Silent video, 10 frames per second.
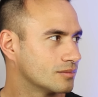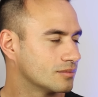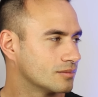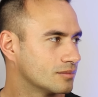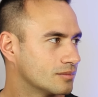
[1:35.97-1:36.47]

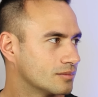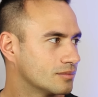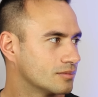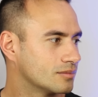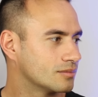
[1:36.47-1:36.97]

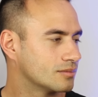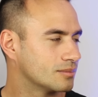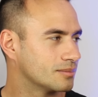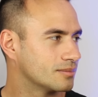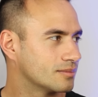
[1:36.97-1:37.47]

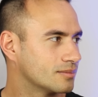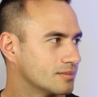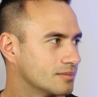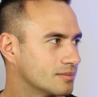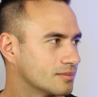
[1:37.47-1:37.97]

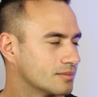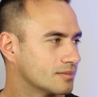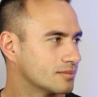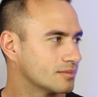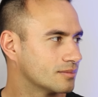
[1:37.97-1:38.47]

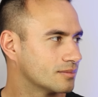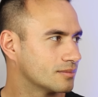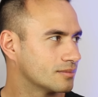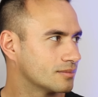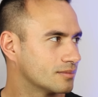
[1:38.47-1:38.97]

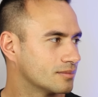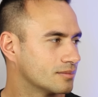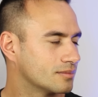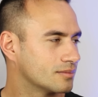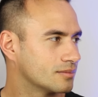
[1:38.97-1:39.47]

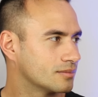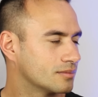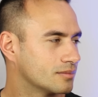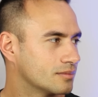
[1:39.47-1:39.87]
(silent)